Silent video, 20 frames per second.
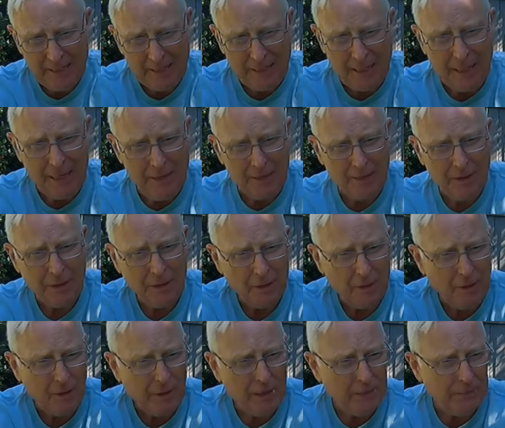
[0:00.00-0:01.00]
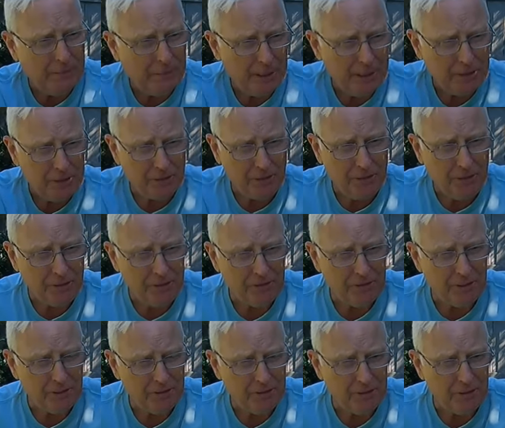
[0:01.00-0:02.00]
Now I'll go ahead and measure
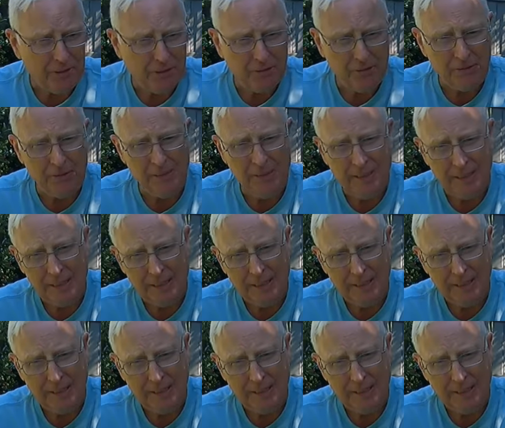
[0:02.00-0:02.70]
this distance.